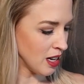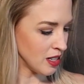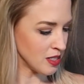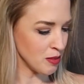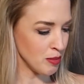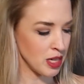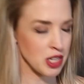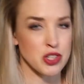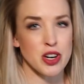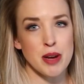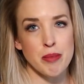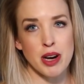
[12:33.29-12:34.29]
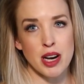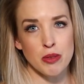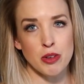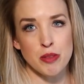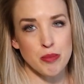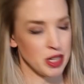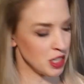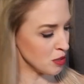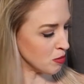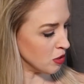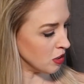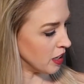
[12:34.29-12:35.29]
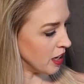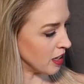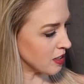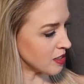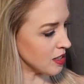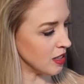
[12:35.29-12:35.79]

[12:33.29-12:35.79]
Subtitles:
is a mini tripod with bendable legs.